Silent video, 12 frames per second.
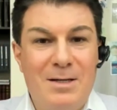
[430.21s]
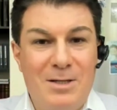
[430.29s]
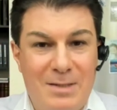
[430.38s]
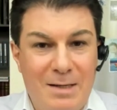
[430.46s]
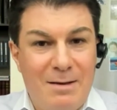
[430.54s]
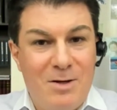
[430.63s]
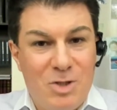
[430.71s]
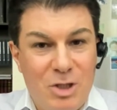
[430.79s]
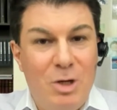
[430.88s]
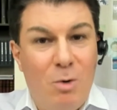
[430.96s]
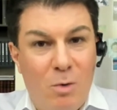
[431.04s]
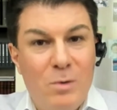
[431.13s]
that
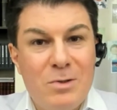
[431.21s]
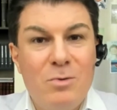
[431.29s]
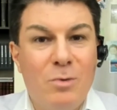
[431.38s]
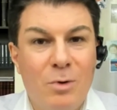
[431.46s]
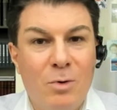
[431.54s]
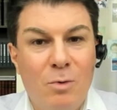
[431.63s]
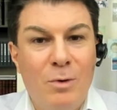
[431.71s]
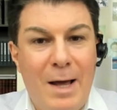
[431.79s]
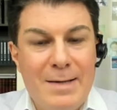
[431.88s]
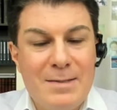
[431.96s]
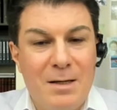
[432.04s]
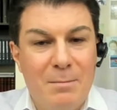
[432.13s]
she also know
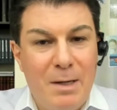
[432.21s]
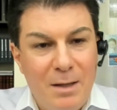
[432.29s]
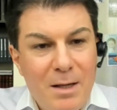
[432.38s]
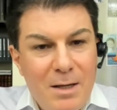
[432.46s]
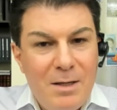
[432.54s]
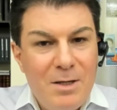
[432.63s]
nothing, but